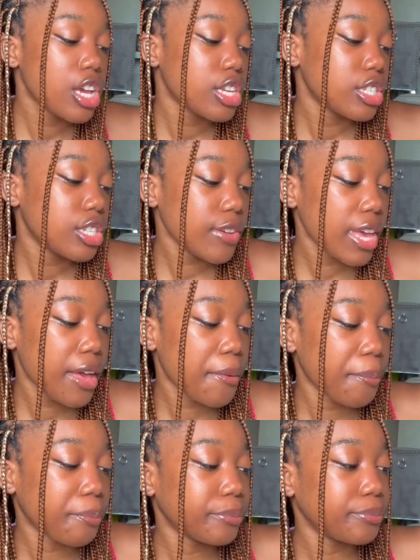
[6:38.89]
So yeah,
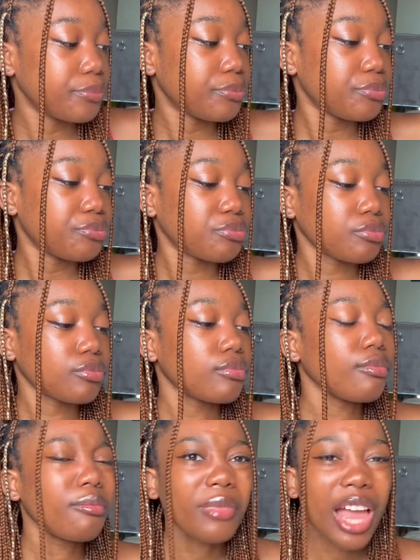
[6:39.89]

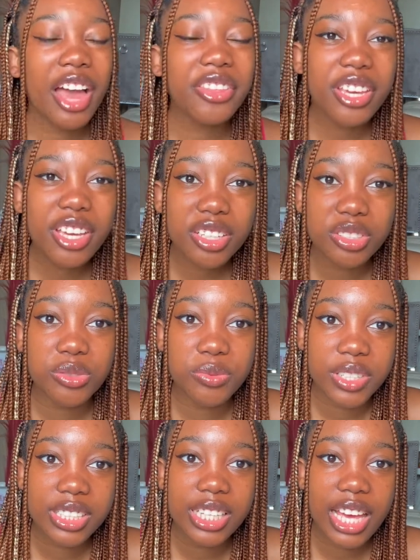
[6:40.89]
I think it's
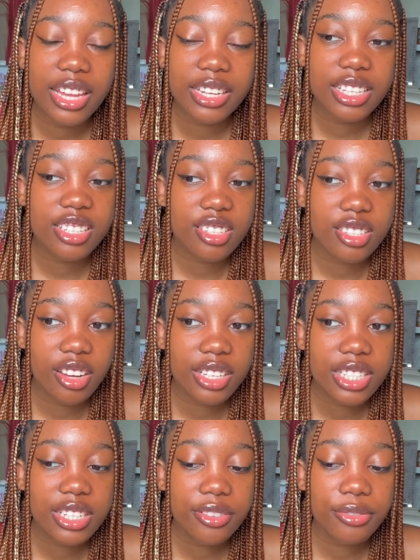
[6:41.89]
really an
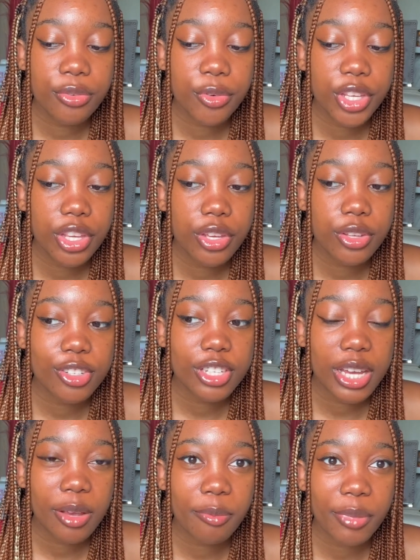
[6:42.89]
incentive for you to
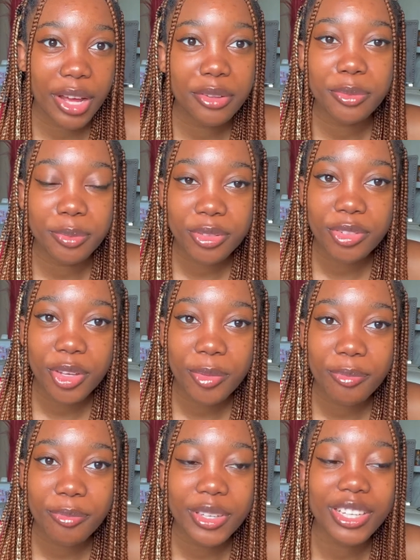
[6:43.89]
like buy the
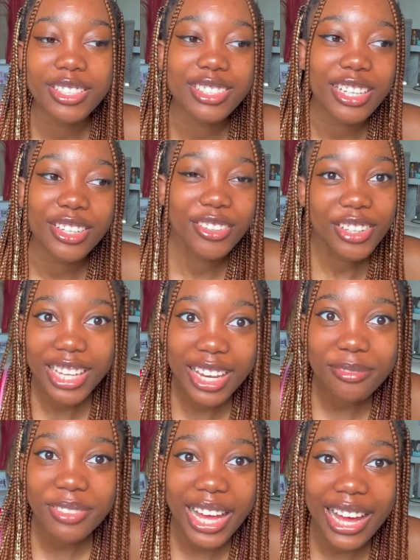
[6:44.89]
perfume, because like you're gonna
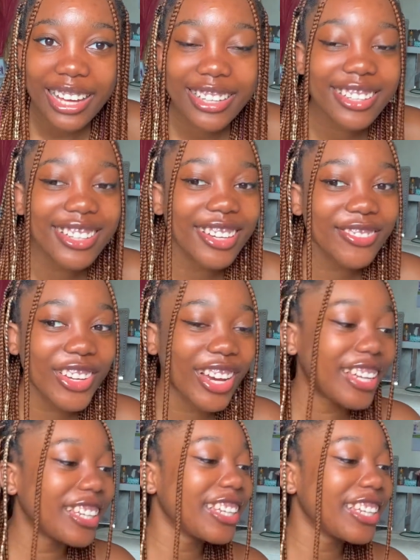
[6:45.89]
get a bag, come on.